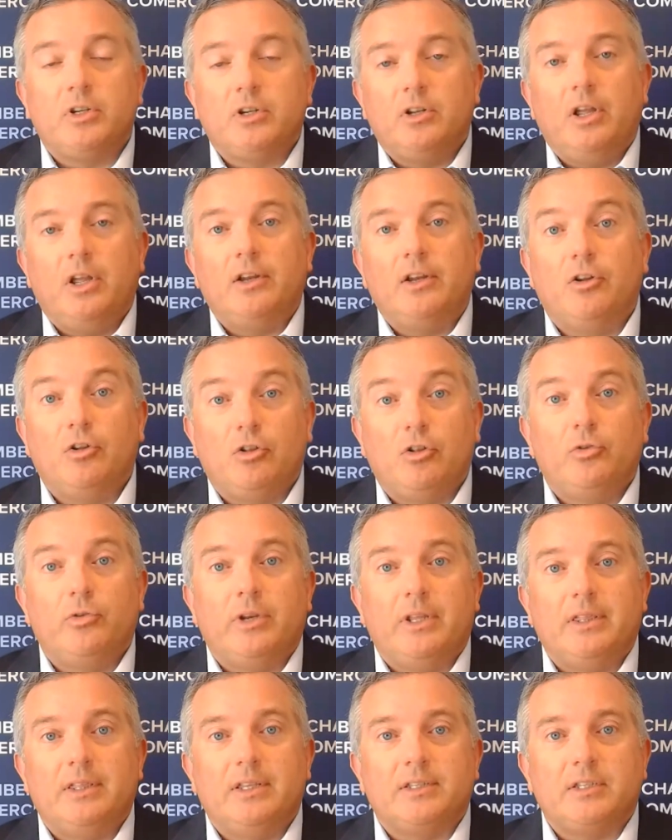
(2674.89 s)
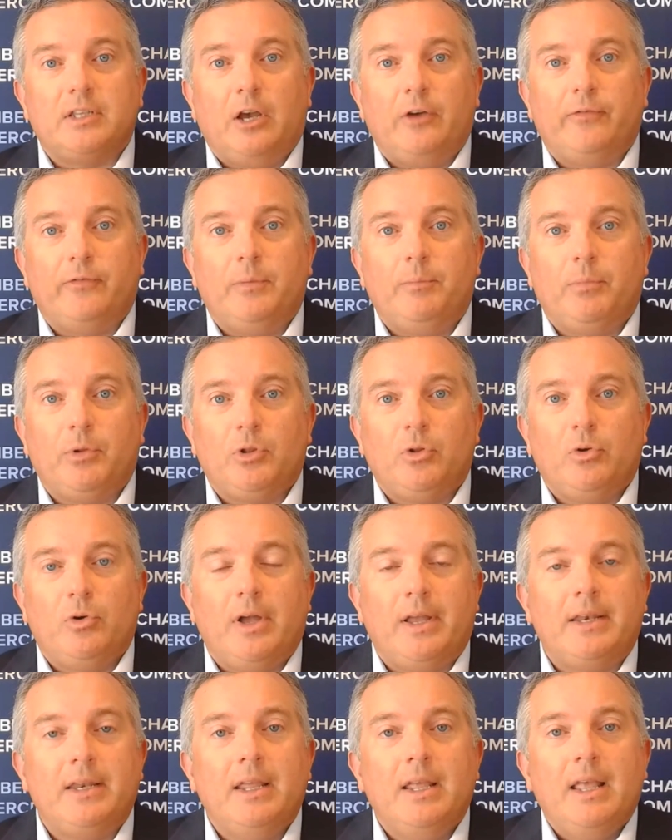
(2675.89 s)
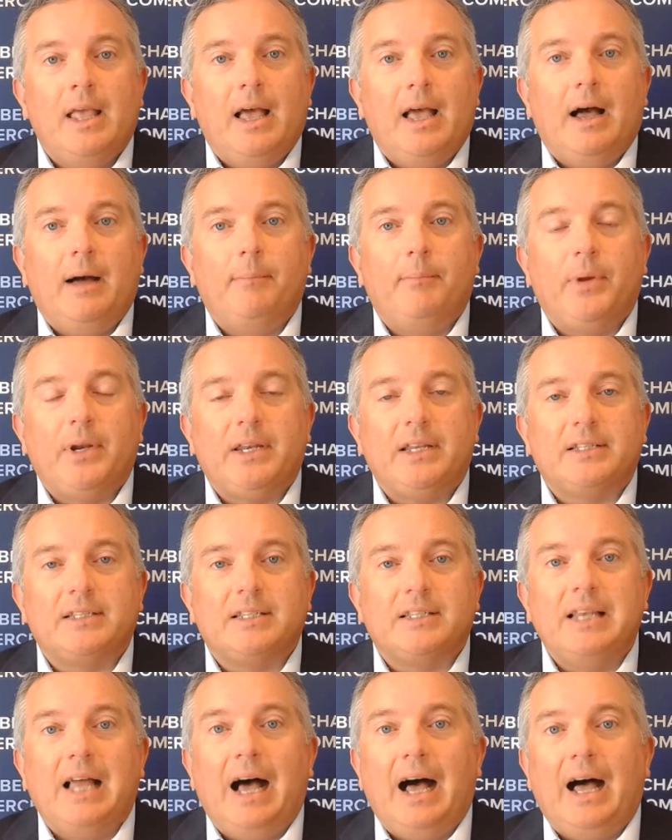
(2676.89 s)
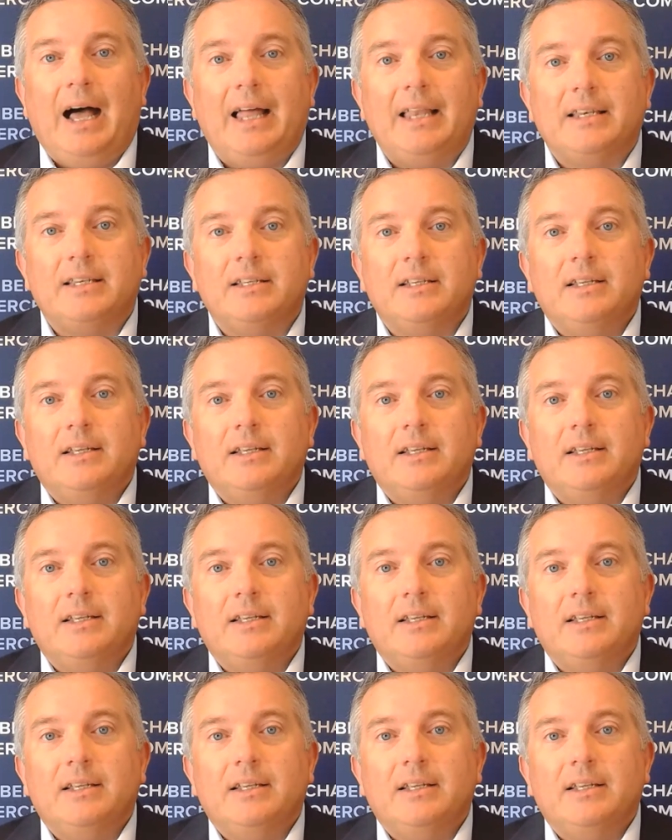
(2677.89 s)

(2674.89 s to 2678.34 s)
and including the self-employed, uh, but it's not.